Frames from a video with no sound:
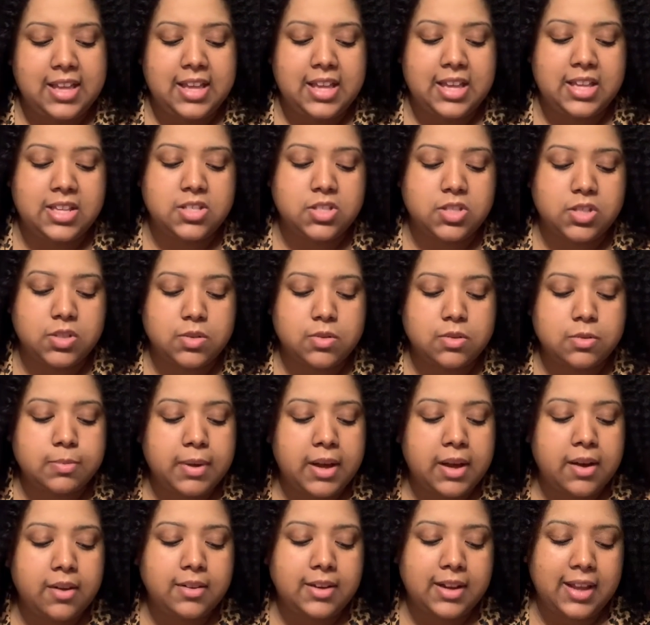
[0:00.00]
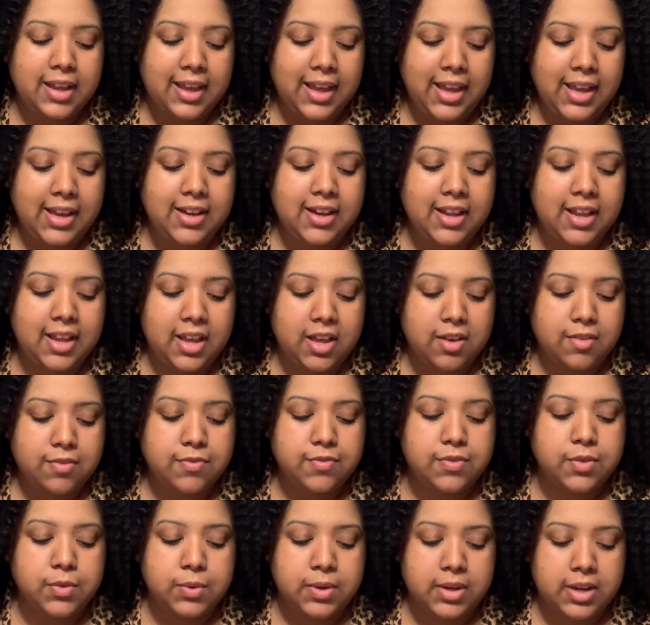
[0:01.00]
into about 8.5
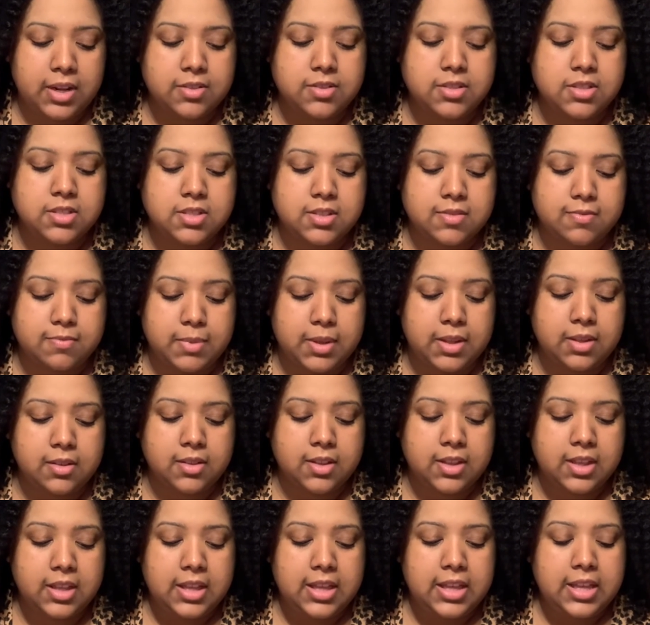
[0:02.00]
fluid ounces of milk.